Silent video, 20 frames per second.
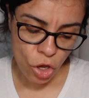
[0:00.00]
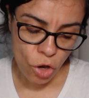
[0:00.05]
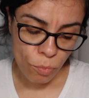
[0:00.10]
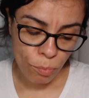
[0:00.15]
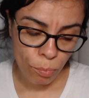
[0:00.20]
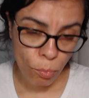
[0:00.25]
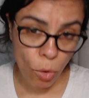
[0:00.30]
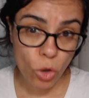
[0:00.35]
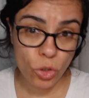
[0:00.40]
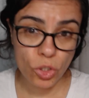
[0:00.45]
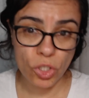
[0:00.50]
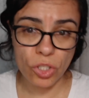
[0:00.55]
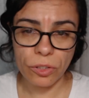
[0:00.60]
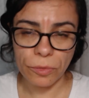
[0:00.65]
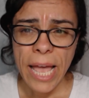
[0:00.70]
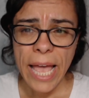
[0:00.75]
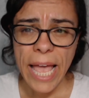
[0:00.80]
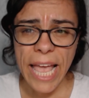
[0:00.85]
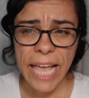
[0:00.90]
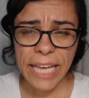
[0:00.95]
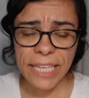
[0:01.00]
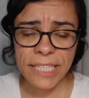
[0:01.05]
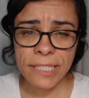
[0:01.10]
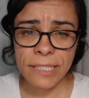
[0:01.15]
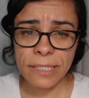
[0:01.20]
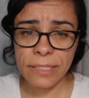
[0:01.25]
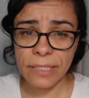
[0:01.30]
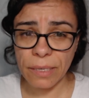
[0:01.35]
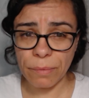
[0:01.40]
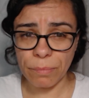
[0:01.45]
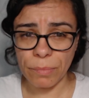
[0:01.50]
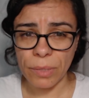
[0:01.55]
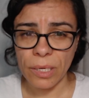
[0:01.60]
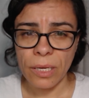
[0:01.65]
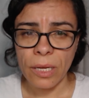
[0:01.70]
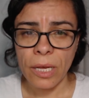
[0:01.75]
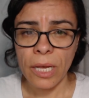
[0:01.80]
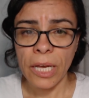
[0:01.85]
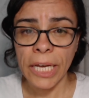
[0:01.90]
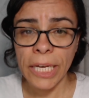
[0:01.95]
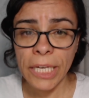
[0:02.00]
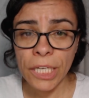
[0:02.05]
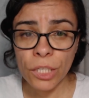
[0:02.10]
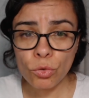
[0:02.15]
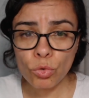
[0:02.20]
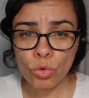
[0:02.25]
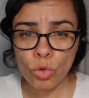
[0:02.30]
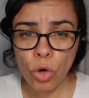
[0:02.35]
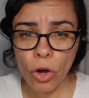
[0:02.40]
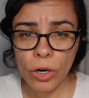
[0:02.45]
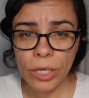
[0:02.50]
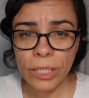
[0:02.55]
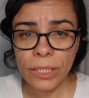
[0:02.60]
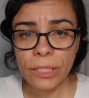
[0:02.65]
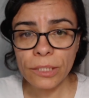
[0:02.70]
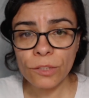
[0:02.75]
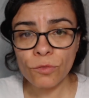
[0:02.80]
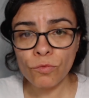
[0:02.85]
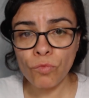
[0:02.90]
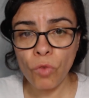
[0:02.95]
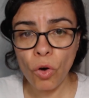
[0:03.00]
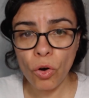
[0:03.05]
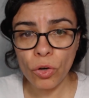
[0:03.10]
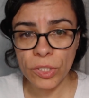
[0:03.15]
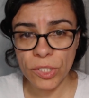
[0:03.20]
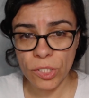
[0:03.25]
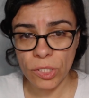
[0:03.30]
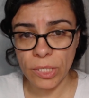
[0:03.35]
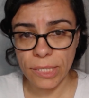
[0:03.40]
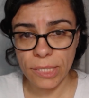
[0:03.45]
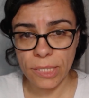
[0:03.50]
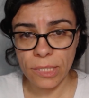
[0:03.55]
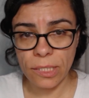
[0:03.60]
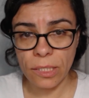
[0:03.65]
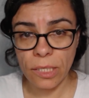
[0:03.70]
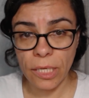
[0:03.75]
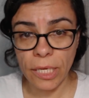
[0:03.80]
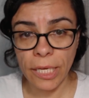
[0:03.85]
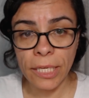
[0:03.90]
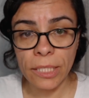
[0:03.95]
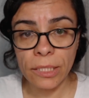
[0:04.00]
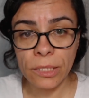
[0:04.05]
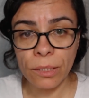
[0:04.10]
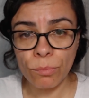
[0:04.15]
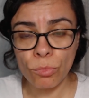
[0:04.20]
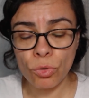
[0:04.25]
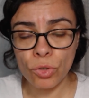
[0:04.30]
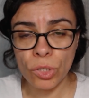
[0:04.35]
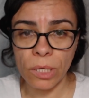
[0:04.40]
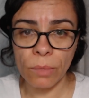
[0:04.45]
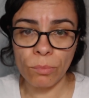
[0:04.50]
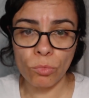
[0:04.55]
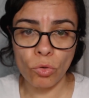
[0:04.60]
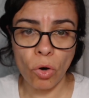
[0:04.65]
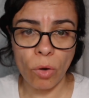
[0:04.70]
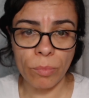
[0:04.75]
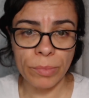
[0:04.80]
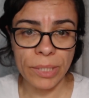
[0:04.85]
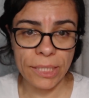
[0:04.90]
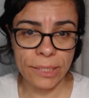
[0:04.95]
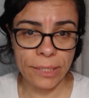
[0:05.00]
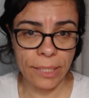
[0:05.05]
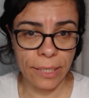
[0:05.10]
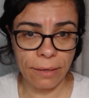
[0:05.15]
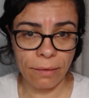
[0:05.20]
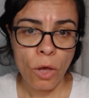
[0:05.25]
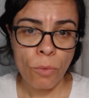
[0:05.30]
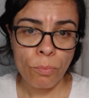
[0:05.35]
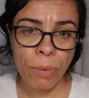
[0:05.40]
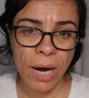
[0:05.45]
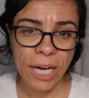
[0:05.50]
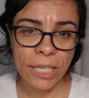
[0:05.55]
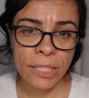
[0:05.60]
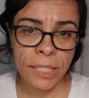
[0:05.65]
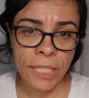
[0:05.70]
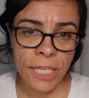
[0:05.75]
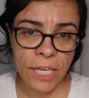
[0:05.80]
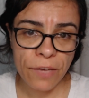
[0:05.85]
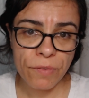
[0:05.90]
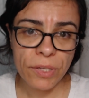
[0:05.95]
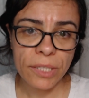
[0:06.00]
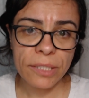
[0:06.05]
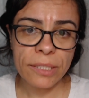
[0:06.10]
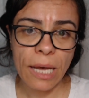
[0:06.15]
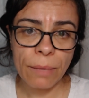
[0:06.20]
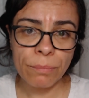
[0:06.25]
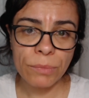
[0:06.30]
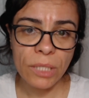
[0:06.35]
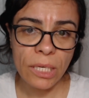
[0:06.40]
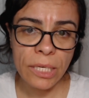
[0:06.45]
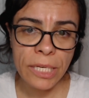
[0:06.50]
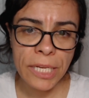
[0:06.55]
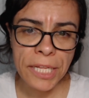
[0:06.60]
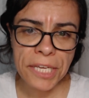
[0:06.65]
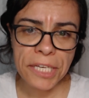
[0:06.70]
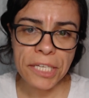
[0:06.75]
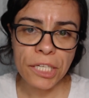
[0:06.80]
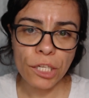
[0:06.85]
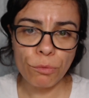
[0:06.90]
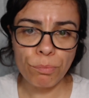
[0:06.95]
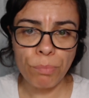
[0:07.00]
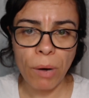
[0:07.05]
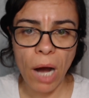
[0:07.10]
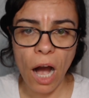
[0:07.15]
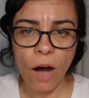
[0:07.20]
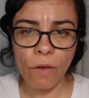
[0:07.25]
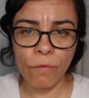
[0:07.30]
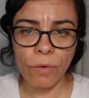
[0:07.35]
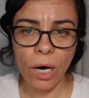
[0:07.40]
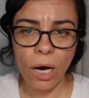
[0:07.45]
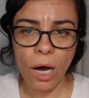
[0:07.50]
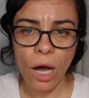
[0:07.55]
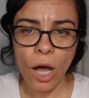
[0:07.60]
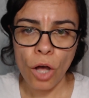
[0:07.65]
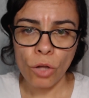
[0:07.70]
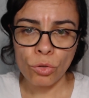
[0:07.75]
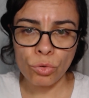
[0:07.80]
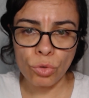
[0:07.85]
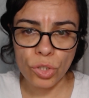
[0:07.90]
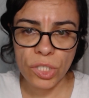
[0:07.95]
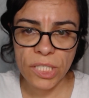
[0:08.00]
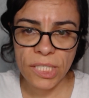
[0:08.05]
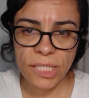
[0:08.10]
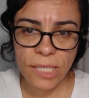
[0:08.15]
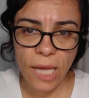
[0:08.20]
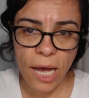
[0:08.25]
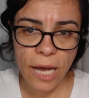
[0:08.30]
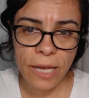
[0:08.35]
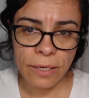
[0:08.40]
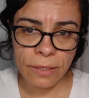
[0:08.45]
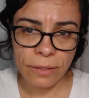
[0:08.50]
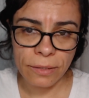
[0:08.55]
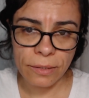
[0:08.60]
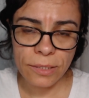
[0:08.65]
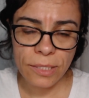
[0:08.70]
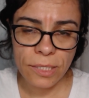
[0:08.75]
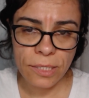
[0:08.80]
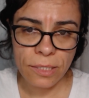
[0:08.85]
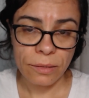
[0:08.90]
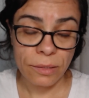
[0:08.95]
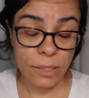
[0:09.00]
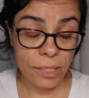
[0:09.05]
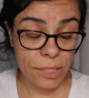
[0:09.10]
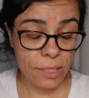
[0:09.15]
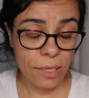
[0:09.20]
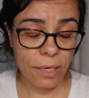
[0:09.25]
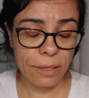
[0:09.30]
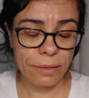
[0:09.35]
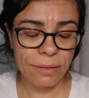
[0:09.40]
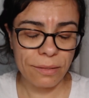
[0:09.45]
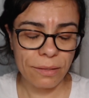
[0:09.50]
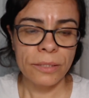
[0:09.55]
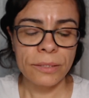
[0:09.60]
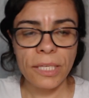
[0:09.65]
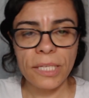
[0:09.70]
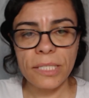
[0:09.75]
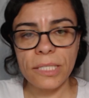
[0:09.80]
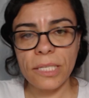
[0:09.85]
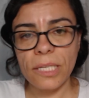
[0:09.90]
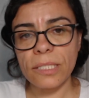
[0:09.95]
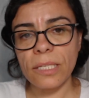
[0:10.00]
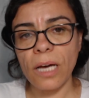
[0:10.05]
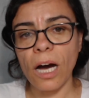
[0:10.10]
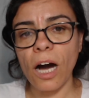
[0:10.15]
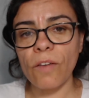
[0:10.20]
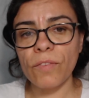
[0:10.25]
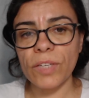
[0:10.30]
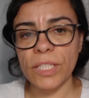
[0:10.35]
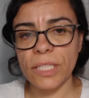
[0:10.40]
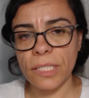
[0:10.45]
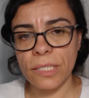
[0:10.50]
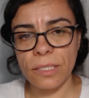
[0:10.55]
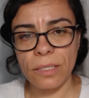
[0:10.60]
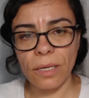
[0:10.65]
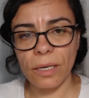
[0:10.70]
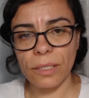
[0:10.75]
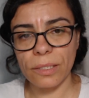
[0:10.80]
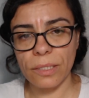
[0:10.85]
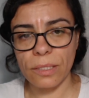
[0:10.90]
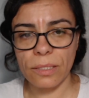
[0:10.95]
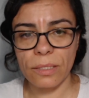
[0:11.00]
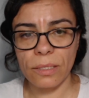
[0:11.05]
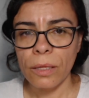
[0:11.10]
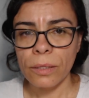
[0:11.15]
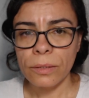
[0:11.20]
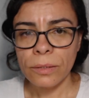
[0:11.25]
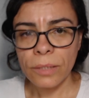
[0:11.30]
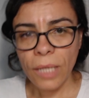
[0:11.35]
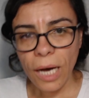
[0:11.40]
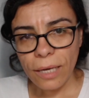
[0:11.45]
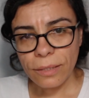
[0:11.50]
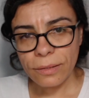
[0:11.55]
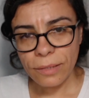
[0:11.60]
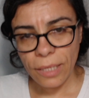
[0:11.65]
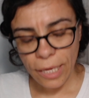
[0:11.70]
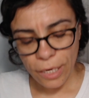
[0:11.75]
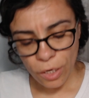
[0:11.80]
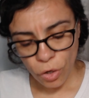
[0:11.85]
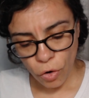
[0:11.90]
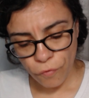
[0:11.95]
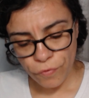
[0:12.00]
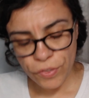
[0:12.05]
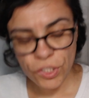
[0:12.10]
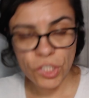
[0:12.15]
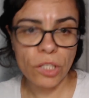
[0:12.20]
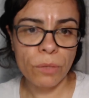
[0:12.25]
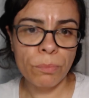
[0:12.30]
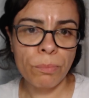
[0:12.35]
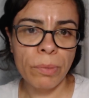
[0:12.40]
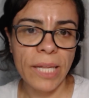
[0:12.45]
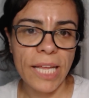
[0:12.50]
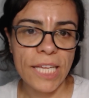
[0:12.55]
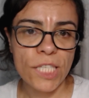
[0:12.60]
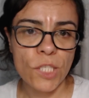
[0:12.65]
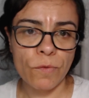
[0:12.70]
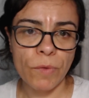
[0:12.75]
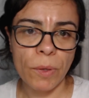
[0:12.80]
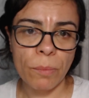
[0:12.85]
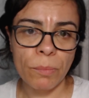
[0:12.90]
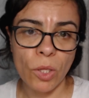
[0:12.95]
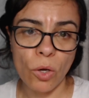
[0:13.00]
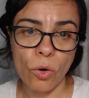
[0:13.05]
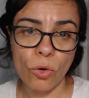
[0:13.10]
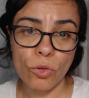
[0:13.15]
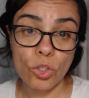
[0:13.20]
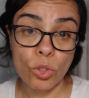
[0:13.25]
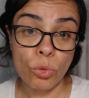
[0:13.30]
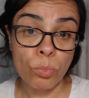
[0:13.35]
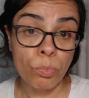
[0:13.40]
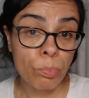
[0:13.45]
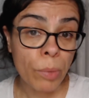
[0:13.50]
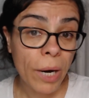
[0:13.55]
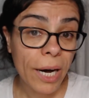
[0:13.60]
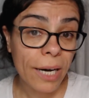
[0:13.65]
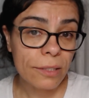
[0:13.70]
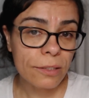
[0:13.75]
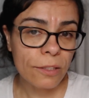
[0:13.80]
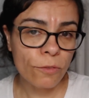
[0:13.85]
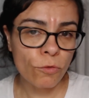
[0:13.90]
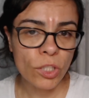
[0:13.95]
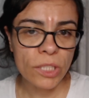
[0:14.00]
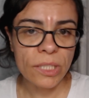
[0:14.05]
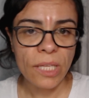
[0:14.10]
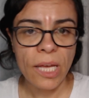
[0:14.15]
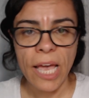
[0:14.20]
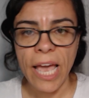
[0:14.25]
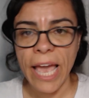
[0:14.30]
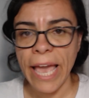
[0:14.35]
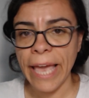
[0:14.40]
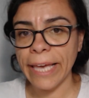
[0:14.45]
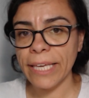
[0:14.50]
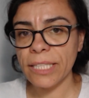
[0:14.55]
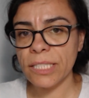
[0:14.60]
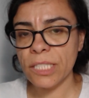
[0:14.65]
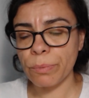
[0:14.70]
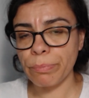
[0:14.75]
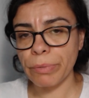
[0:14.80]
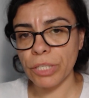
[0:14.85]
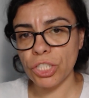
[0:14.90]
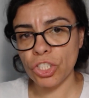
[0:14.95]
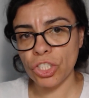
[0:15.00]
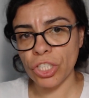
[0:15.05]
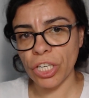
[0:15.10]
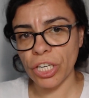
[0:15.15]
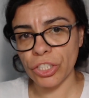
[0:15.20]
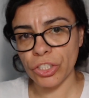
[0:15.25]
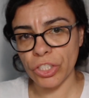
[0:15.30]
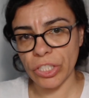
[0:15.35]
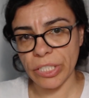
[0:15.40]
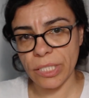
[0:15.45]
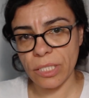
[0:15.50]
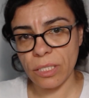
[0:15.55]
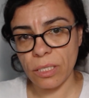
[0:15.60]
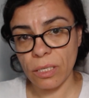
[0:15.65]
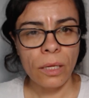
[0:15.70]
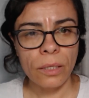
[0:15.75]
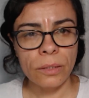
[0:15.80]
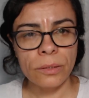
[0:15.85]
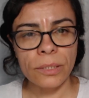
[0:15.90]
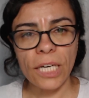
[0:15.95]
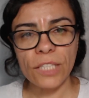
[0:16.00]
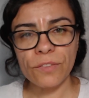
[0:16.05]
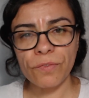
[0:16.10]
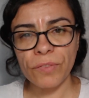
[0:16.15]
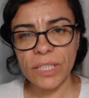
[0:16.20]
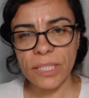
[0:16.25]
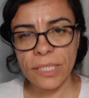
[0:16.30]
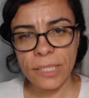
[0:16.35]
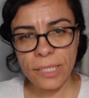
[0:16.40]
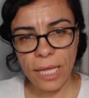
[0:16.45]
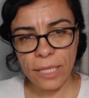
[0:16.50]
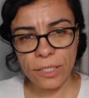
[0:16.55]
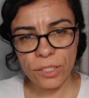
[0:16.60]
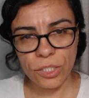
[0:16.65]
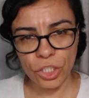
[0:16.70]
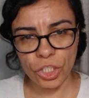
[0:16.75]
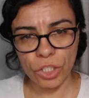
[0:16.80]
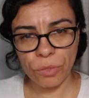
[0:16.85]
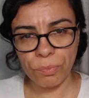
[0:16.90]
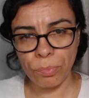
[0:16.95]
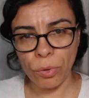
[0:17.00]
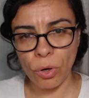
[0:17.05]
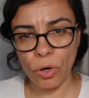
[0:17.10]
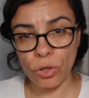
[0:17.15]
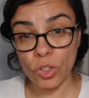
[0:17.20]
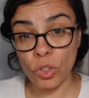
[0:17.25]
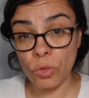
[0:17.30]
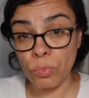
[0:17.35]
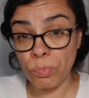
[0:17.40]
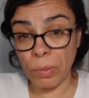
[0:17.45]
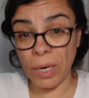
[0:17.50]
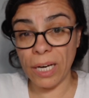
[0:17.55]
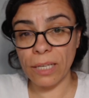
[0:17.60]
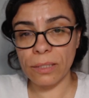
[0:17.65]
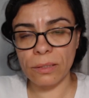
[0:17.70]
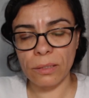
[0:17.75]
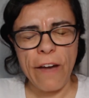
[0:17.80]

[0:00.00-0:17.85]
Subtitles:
most extreme, intolerant voices in the Muslim community by giving them the legal power to silence dissent. This is how it starts. Not an official blasphemy laws, but with hate speech charges. Not with censorship boards, but